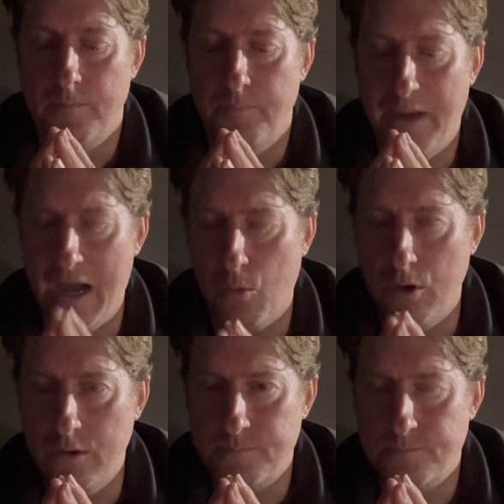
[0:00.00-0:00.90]

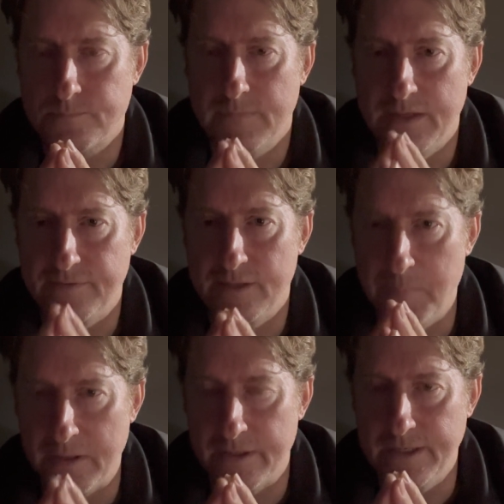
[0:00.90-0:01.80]
power is the
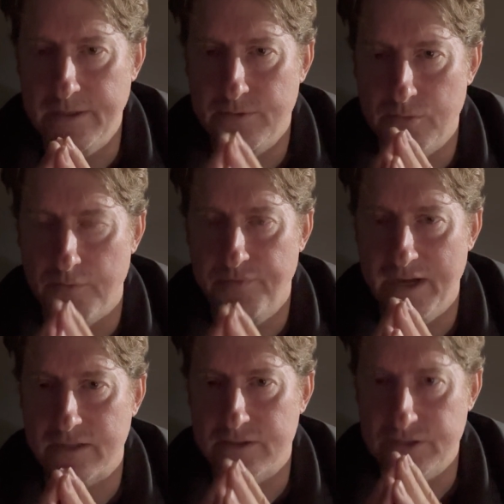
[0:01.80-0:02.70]
ability to
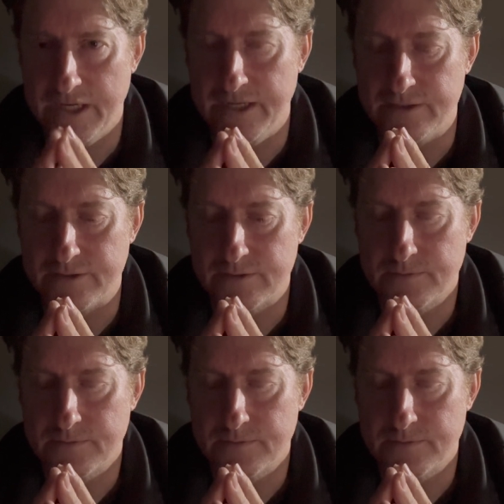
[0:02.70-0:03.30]
affect change.